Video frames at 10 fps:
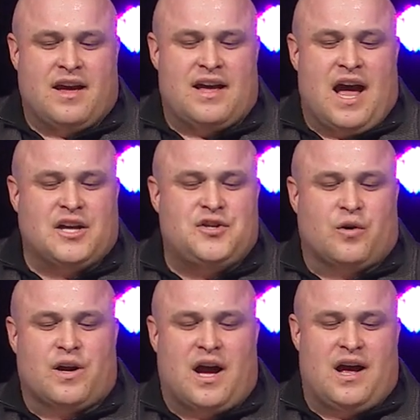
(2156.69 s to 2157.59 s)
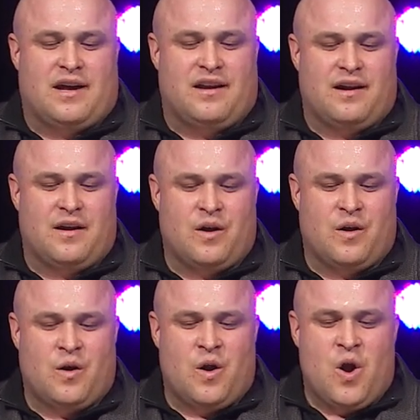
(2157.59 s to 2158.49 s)
God, your God,
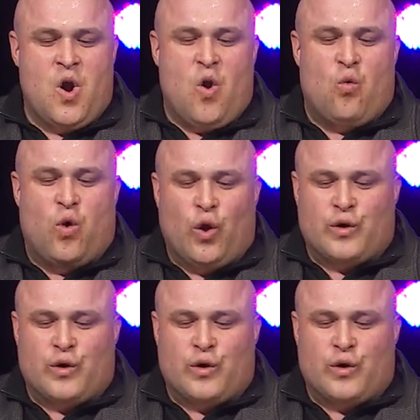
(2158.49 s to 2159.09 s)
will